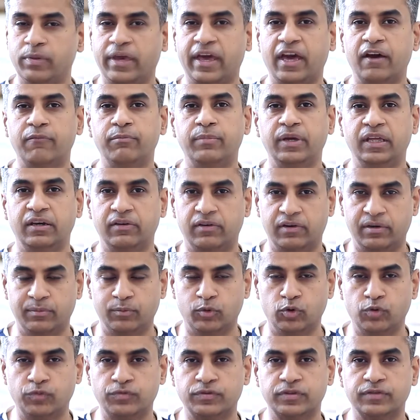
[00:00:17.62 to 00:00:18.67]
may have been
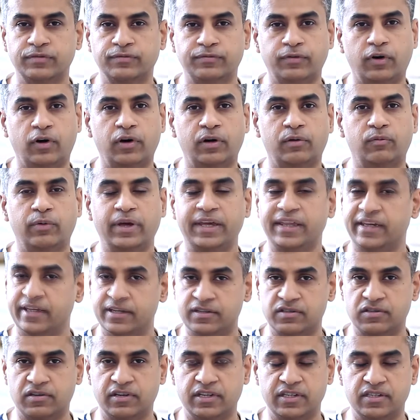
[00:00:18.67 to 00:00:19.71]
removed for
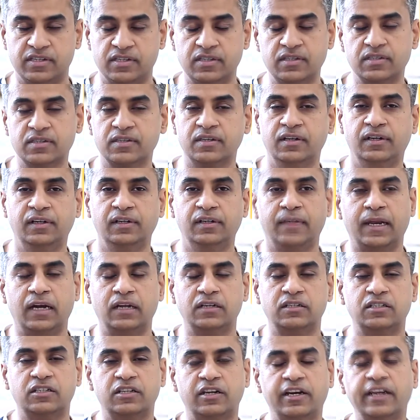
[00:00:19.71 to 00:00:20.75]
various reasons. There
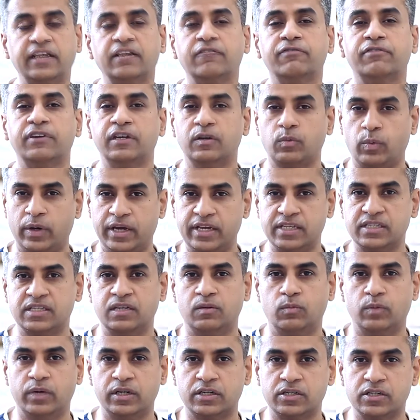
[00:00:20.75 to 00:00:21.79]
are three different ways
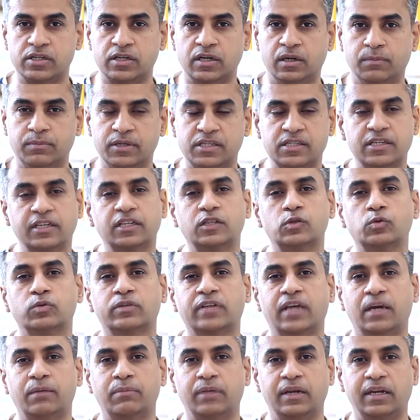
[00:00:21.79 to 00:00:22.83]
in which a missing
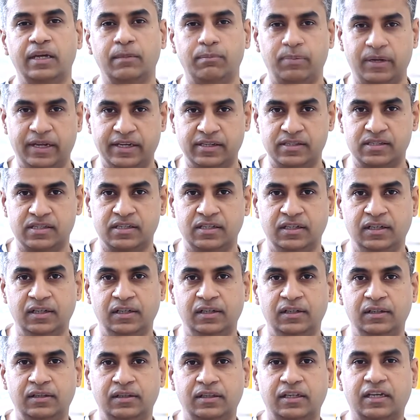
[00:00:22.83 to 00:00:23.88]
tooth can be replaced.
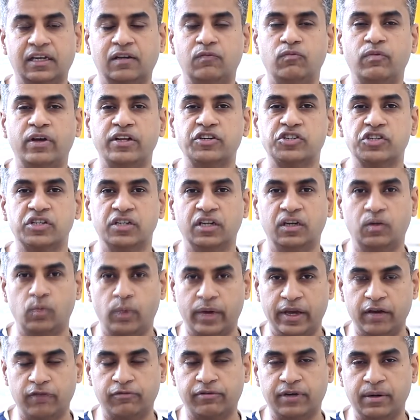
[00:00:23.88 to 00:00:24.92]
The conventional
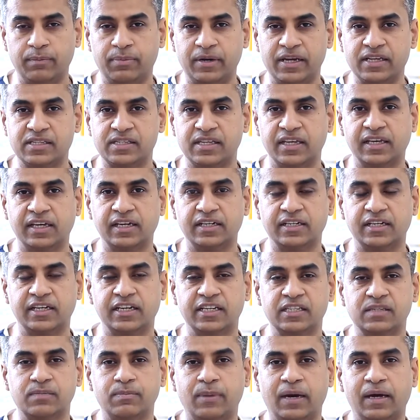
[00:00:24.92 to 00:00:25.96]
way of replacing it
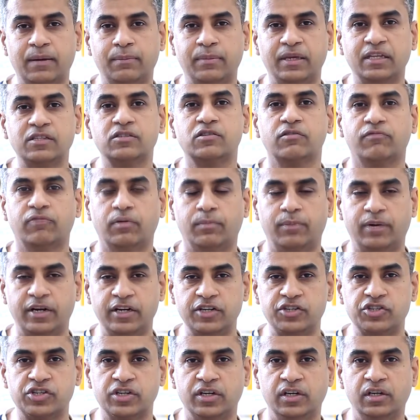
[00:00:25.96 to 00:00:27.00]
is by means of a
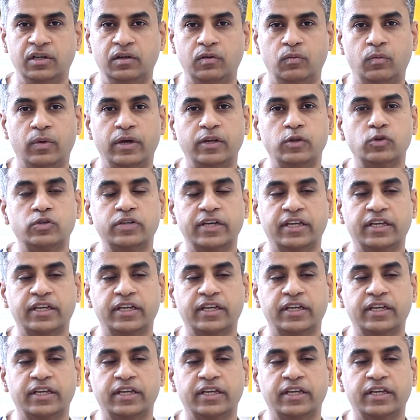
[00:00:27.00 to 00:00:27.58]
bridge where you